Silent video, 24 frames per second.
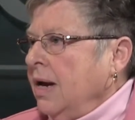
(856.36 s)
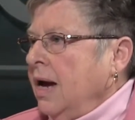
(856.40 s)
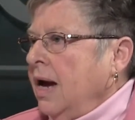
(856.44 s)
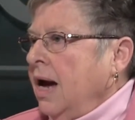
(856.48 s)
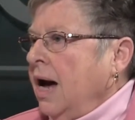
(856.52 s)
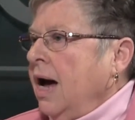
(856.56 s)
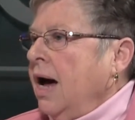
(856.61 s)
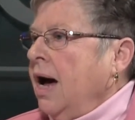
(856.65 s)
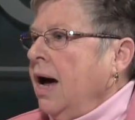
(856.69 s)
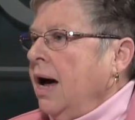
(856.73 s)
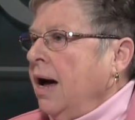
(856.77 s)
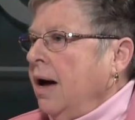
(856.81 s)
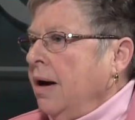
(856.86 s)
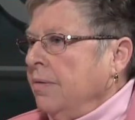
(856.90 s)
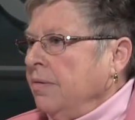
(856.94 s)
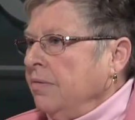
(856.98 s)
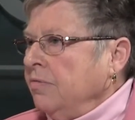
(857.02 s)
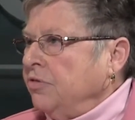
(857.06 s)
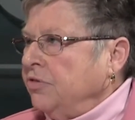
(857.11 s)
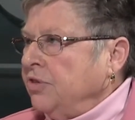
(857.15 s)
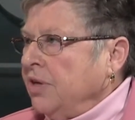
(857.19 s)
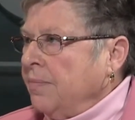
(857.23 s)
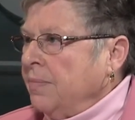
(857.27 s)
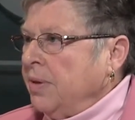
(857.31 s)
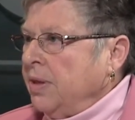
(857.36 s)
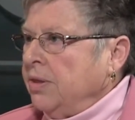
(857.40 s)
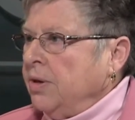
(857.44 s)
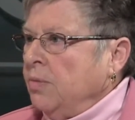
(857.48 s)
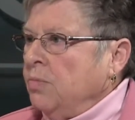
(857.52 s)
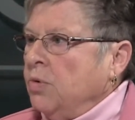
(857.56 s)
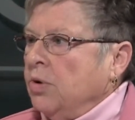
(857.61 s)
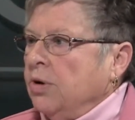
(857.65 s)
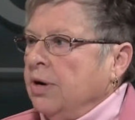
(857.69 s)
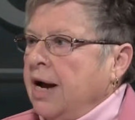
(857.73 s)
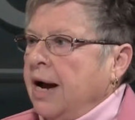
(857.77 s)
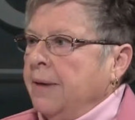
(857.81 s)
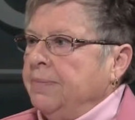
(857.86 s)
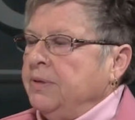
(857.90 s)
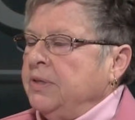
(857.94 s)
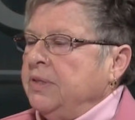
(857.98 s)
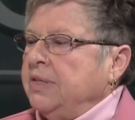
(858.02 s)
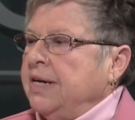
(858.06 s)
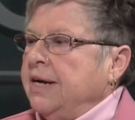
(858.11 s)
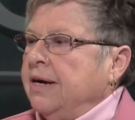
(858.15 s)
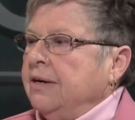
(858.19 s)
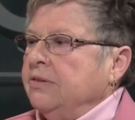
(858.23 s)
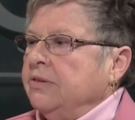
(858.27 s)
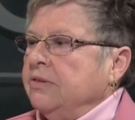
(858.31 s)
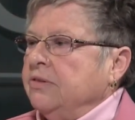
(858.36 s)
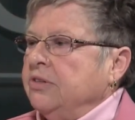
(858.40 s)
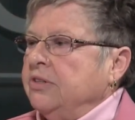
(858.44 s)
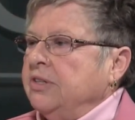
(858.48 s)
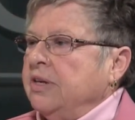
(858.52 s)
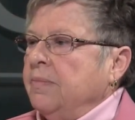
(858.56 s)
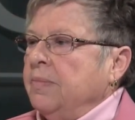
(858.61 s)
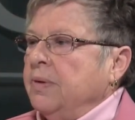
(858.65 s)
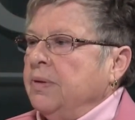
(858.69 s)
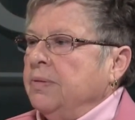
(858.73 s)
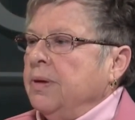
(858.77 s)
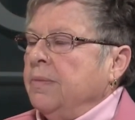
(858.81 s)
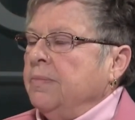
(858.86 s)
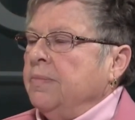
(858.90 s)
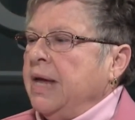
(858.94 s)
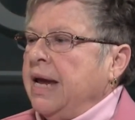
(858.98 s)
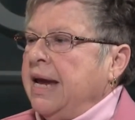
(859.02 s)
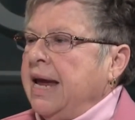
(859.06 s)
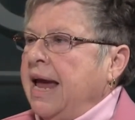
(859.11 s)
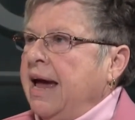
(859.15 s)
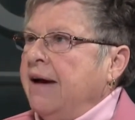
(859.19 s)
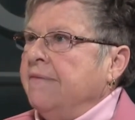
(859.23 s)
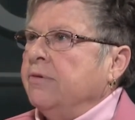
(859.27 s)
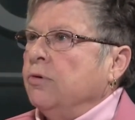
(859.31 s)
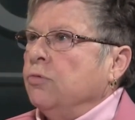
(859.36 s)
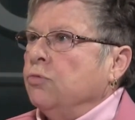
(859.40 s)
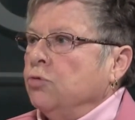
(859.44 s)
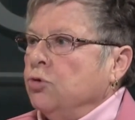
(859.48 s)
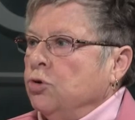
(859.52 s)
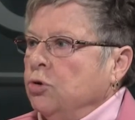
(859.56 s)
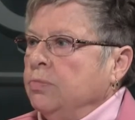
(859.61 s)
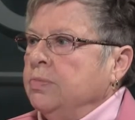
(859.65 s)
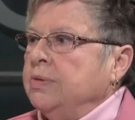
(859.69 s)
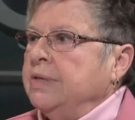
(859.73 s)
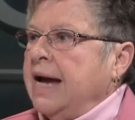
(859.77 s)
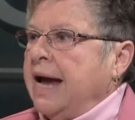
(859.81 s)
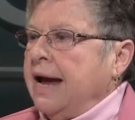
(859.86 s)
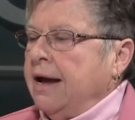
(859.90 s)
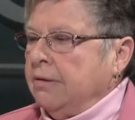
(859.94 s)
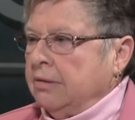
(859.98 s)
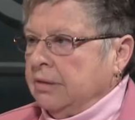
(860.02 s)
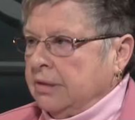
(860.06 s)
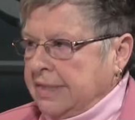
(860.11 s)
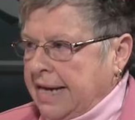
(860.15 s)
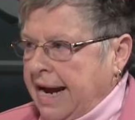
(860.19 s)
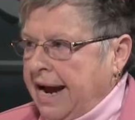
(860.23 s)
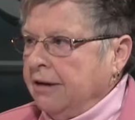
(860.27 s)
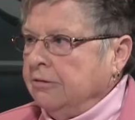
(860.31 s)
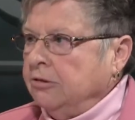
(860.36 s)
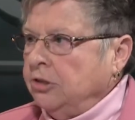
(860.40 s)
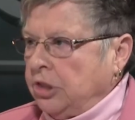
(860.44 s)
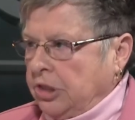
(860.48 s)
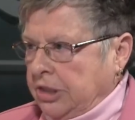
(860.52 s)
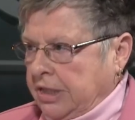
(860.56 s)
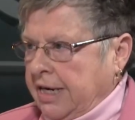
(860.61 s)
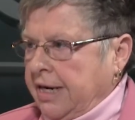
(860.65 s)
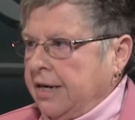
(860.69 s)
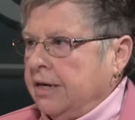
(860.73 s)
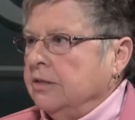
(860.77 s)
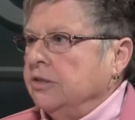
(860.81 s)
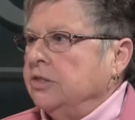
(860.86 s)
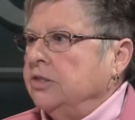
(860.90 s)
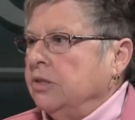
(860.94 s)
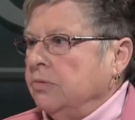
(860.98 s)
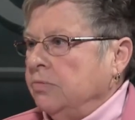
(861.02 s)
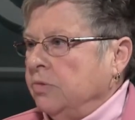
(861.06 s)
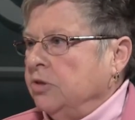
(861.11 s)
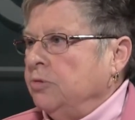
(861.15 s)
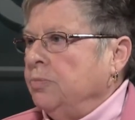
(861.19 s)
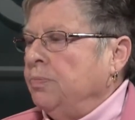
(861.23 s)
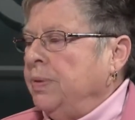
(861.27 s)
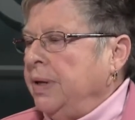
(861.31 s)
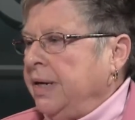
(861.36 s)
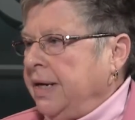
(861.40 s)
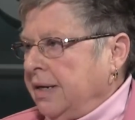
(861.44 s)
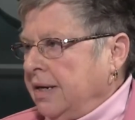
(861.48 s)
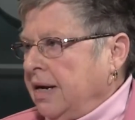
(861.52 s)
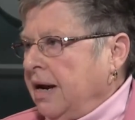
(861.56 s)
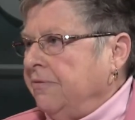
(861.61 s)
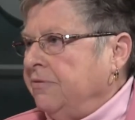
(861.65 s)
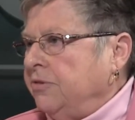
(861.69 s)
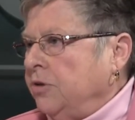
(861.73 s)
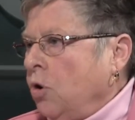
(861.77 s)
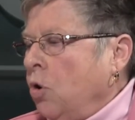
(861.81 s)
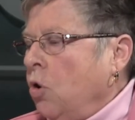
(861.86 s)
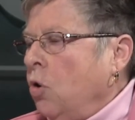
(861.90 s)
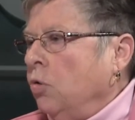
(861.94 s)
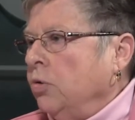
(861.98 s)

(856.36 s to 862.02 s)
They did. Some of them were upstairs, and some of them, they have a room downstairs that was big enough to hold